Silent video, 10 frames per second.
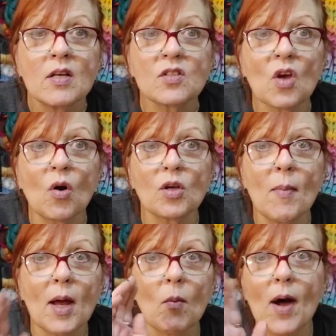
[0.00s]
So you
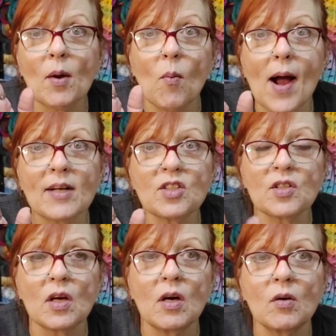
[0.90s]
might want to watch
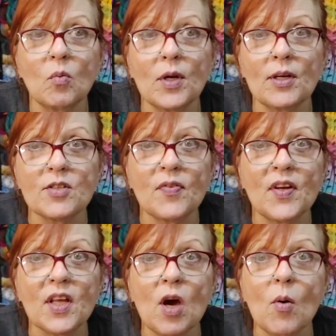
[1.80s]
the winner's
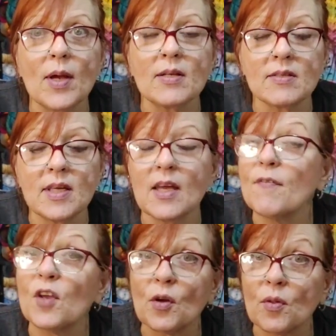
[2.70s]
video and see
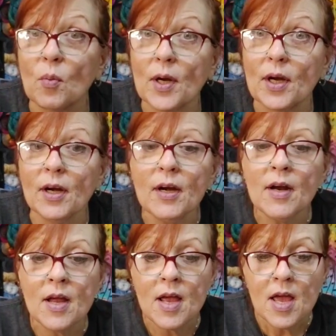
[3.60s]
if you're the winner.
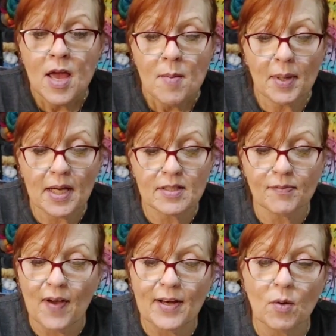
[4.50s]
Because
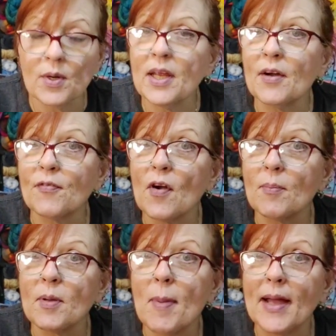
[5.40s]
if I don't hear
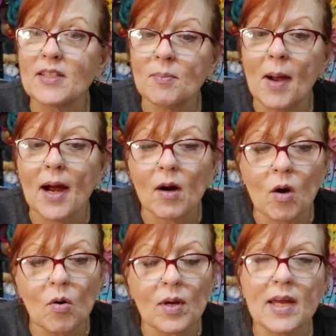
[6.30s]
from you by
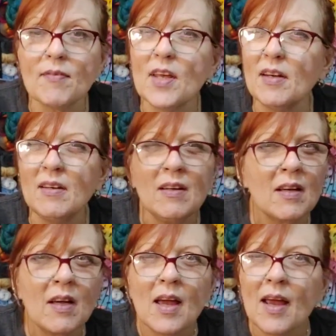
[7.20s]
tomorrow evening,
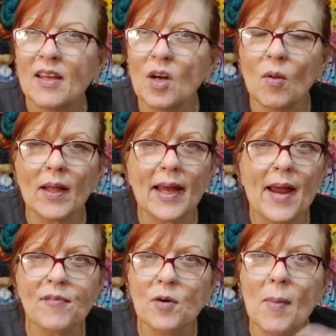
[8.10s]
you know, like after